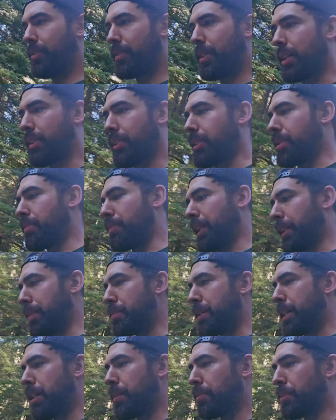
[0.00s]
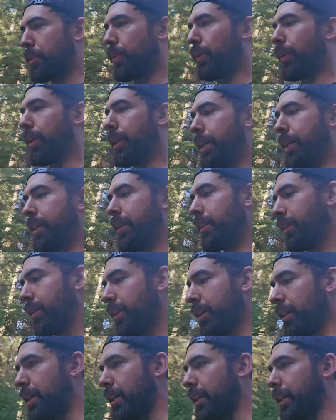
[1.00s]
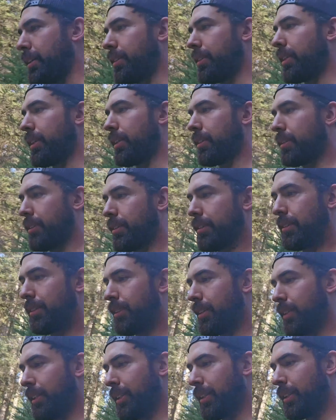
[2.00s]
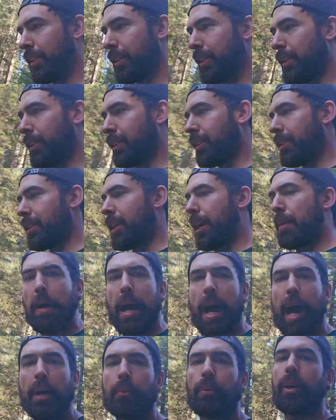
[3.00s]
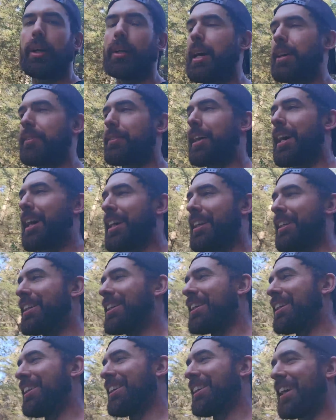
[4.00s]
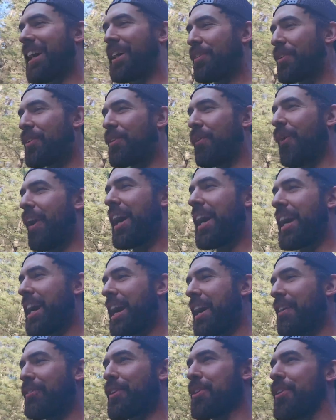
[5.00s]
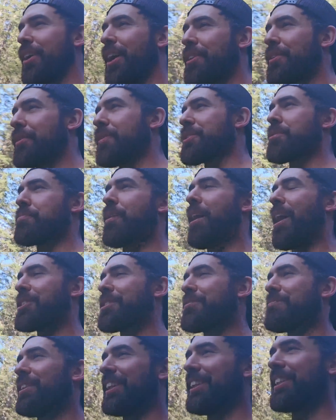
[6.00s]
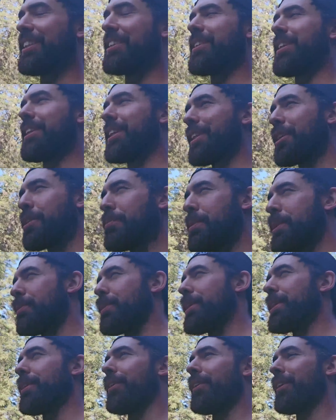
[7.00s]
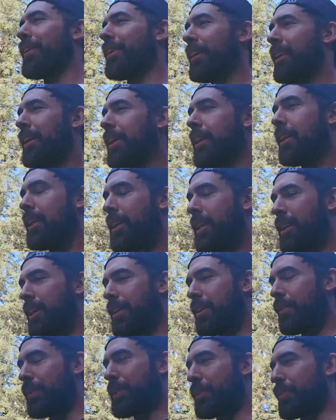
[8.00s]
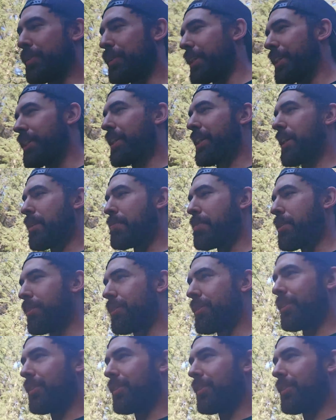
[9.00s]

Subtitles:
does seem like a made-up story, and a bad one at that. I don't know why I ever thought there was a possibility that it could be real. When you really think about,